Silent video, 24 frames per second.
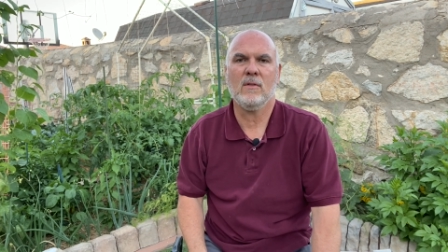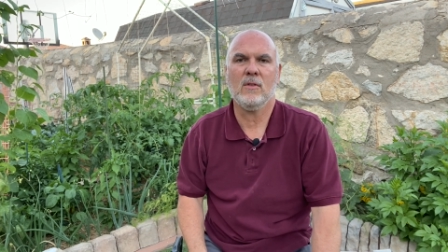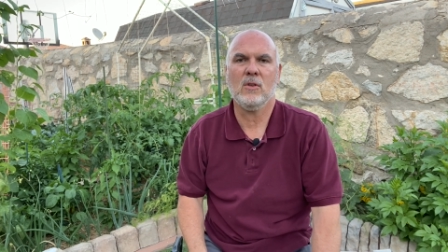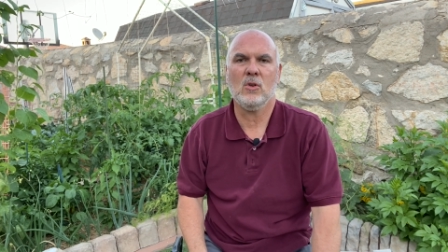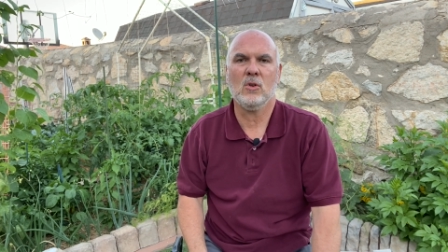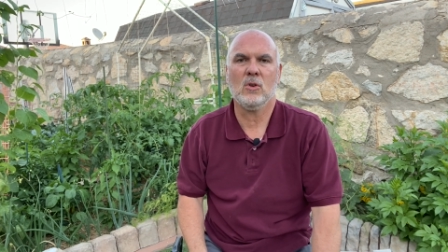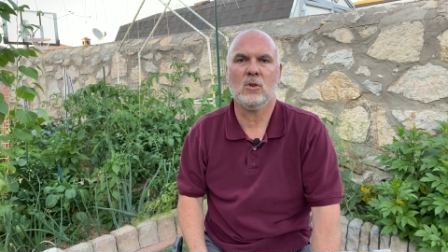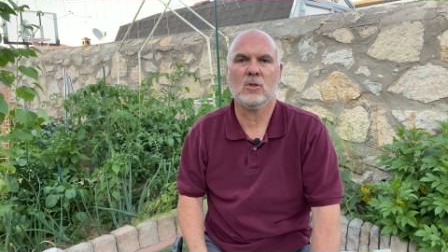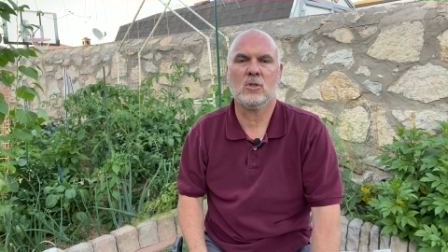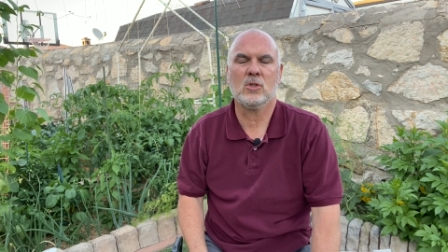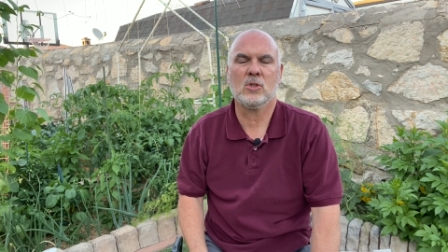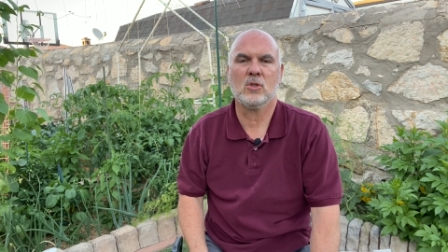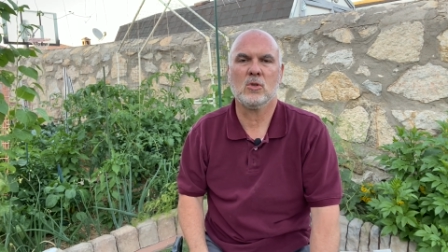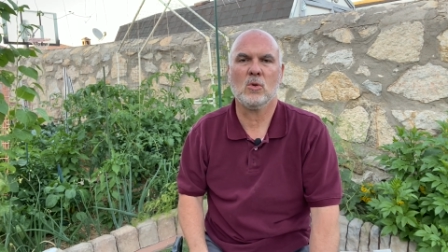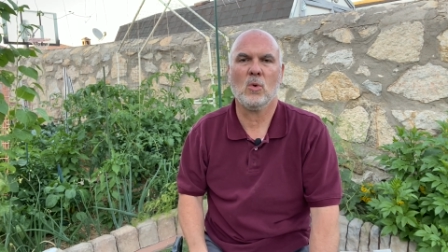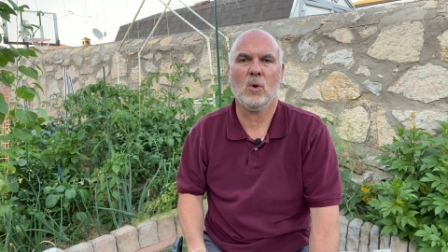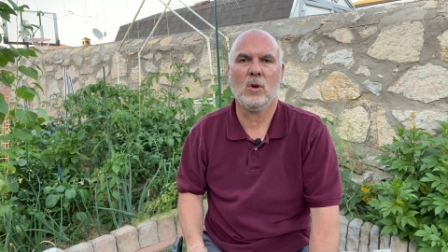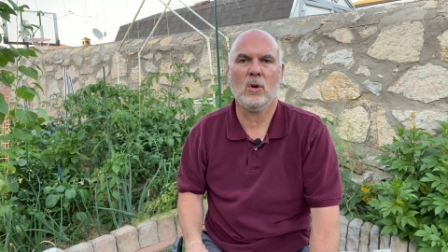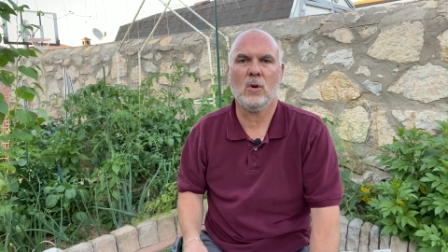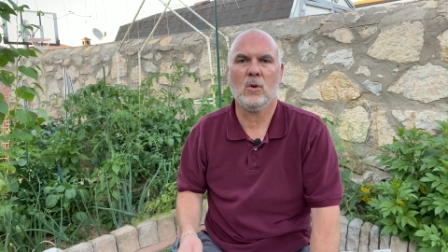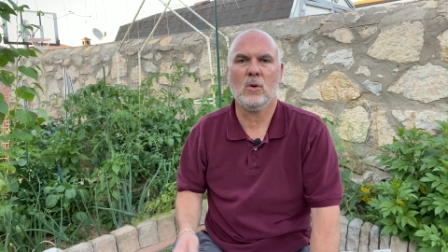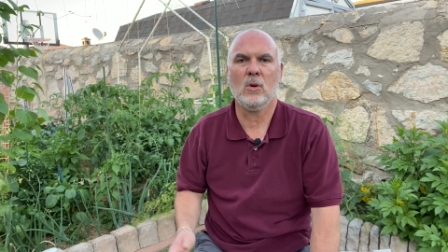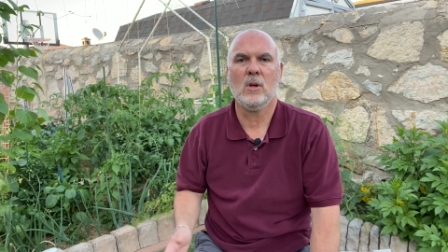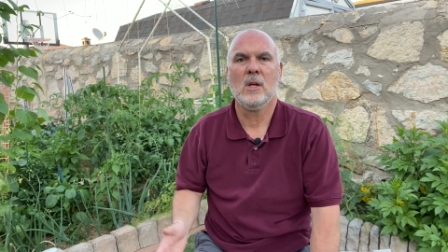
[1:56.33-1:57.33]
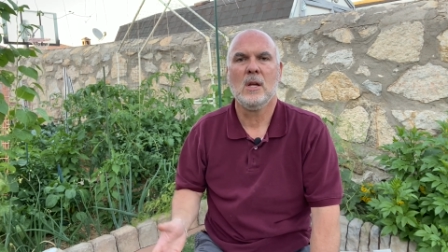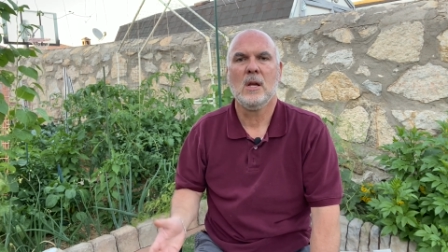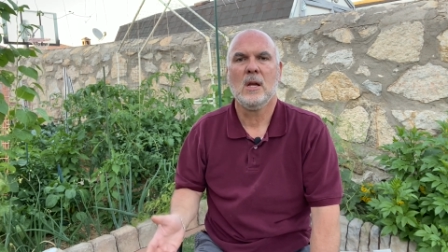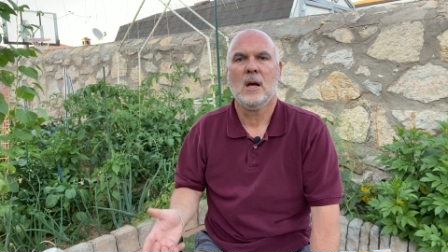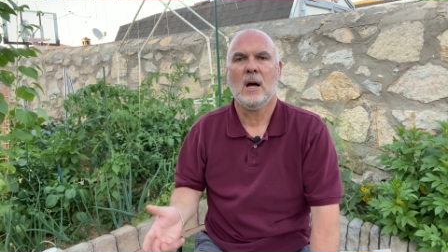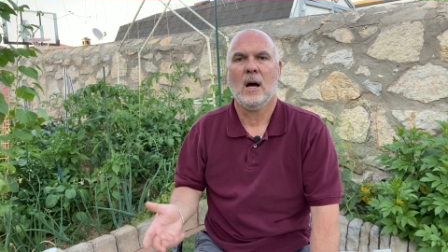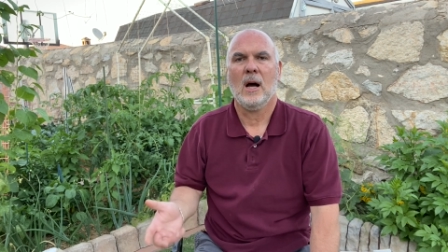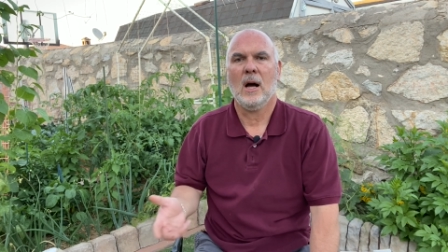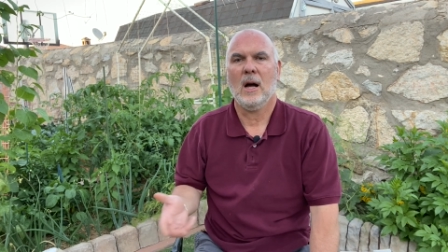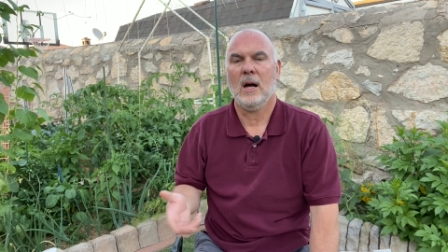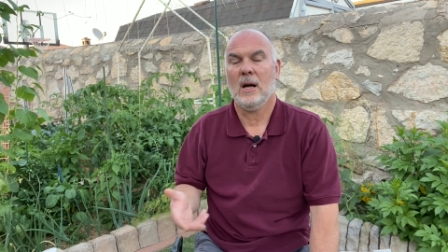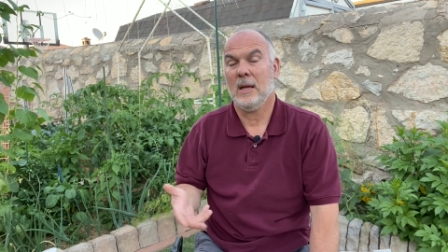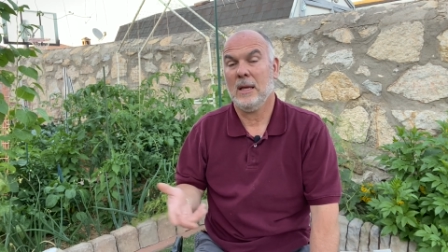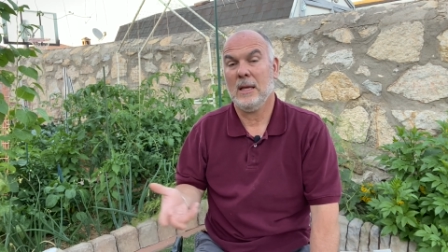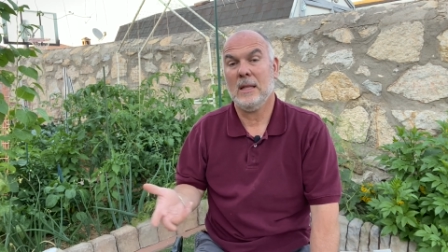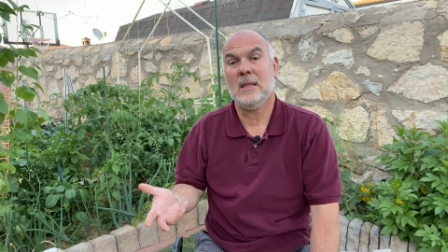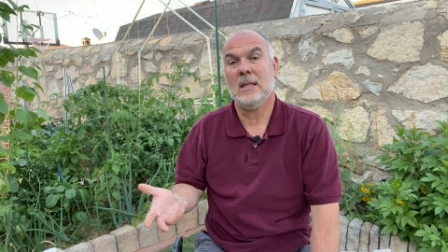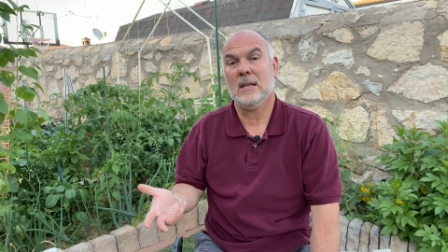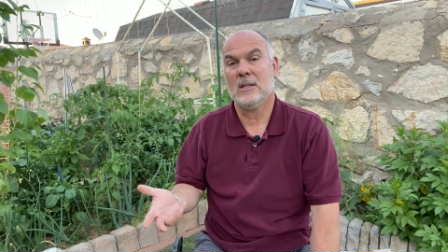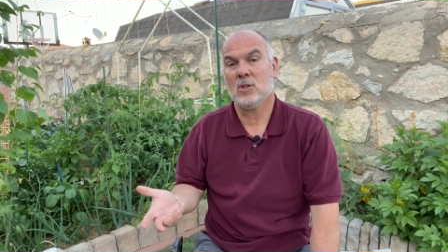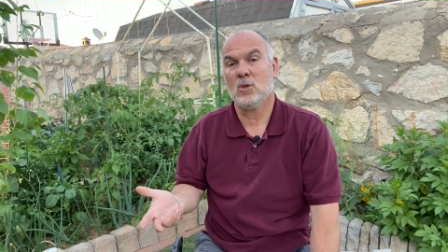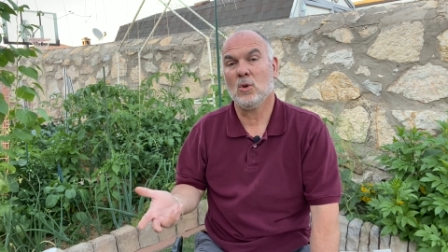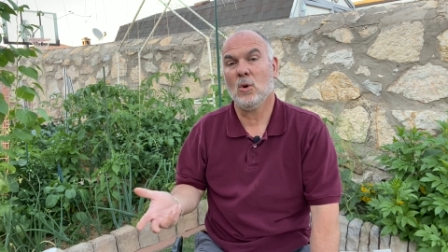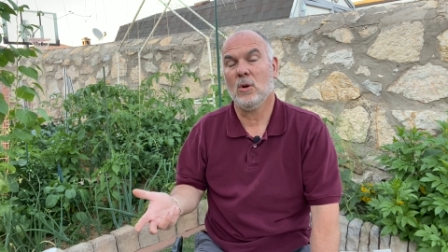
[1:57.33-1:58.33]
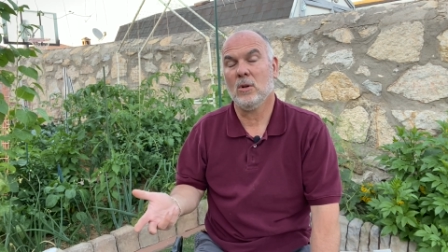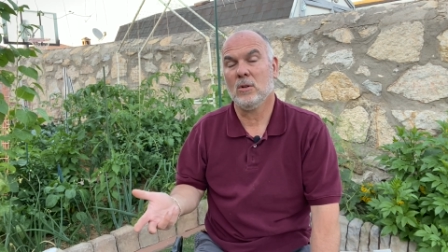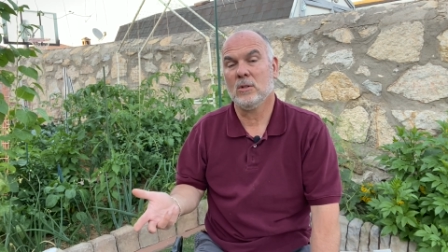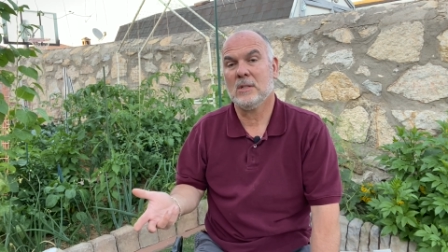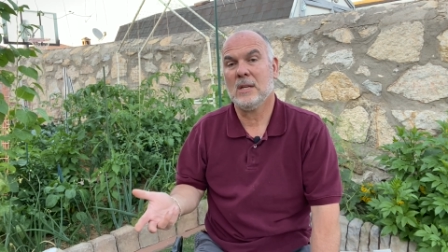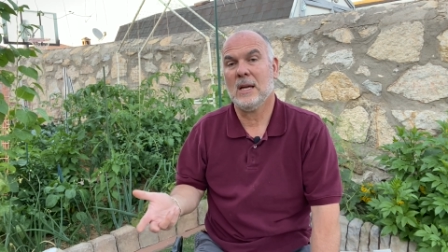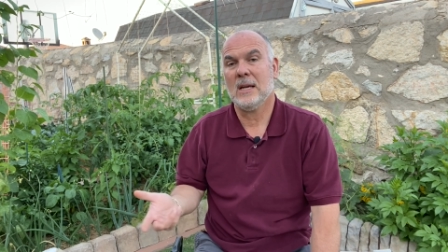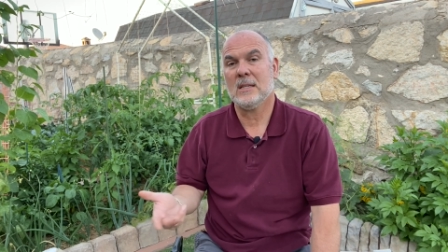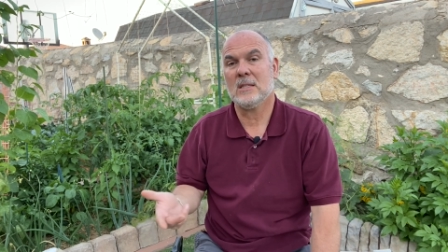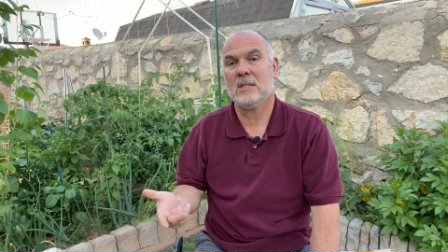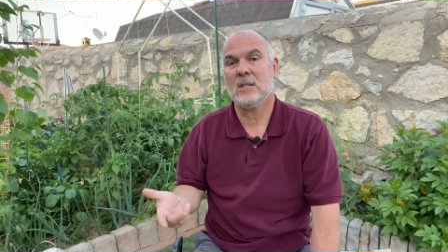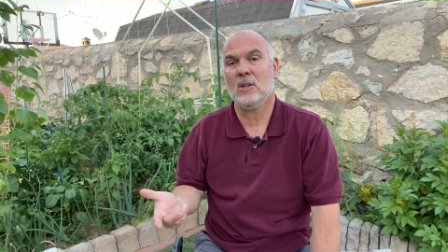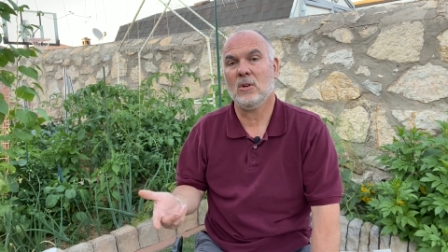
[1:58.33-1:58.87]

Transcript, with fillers: your soil uh, in the soil test.